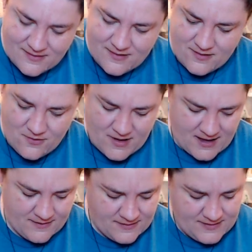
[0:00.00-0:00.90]

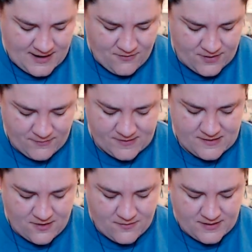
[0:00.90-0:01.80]
Okay, now he wants to
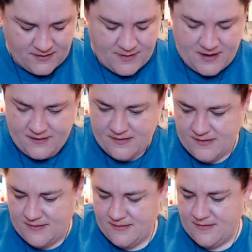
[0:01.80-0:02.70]
go in the box.
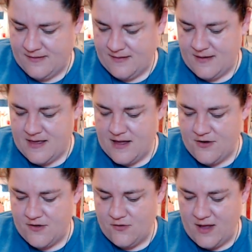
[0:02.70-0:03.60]
Here,
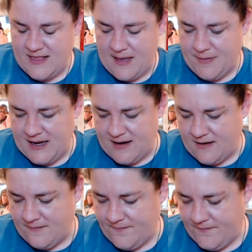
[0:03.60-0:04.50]
you still got that
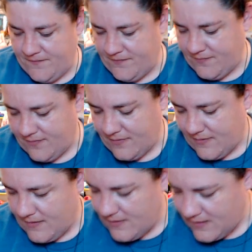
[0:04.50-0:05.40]
banana.
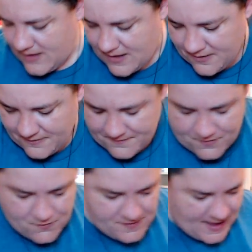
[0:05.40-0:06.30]
Yeah,
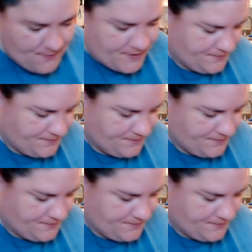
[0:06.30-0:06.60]
use that one.